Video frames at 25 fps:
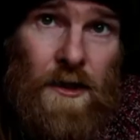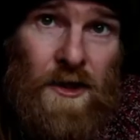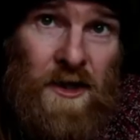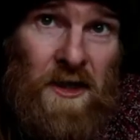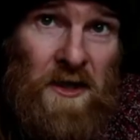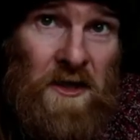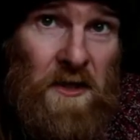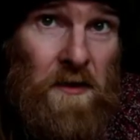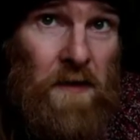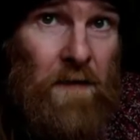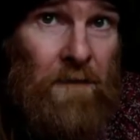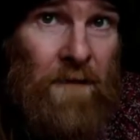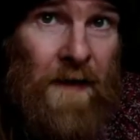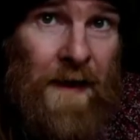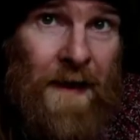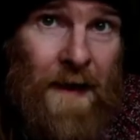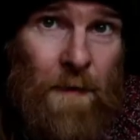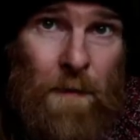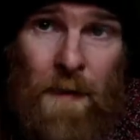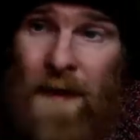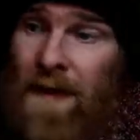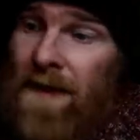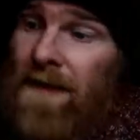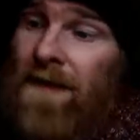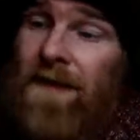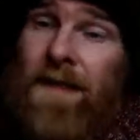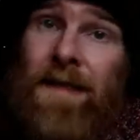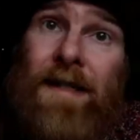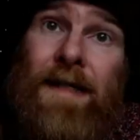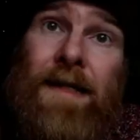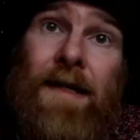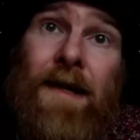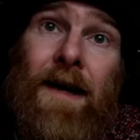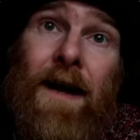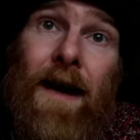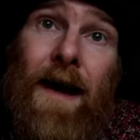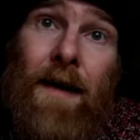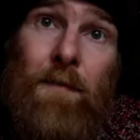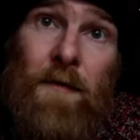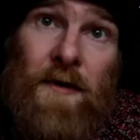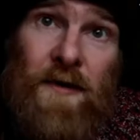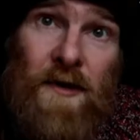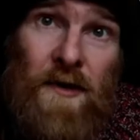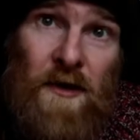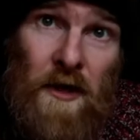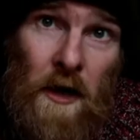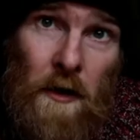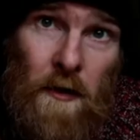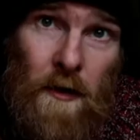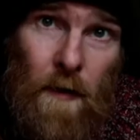due to availability I'm
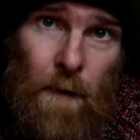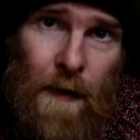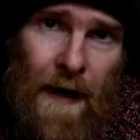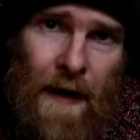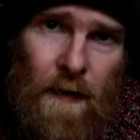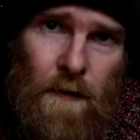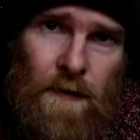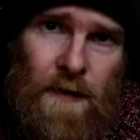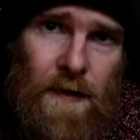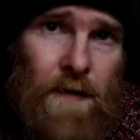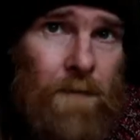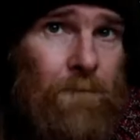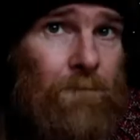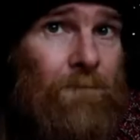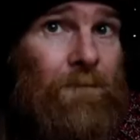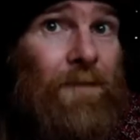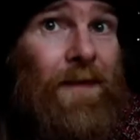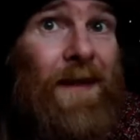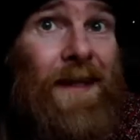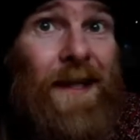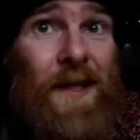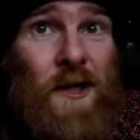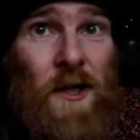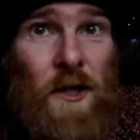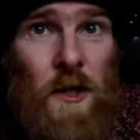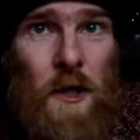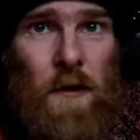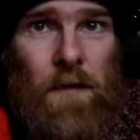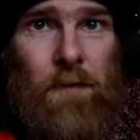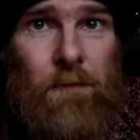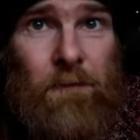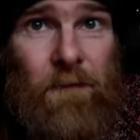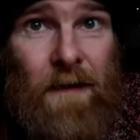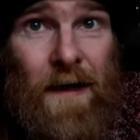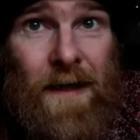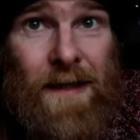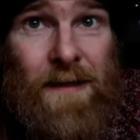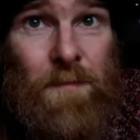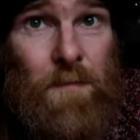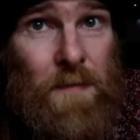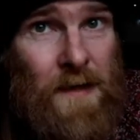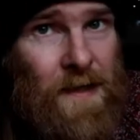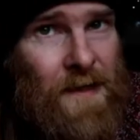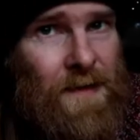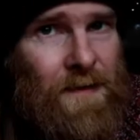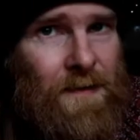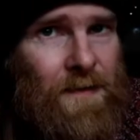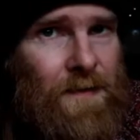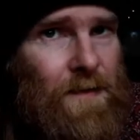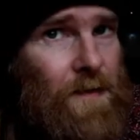using cocoa powder, couldn't find
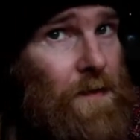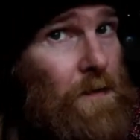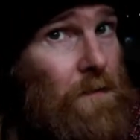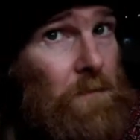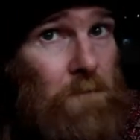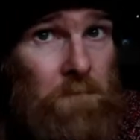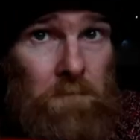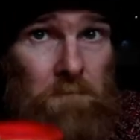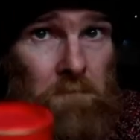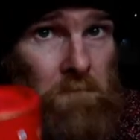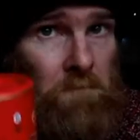beans.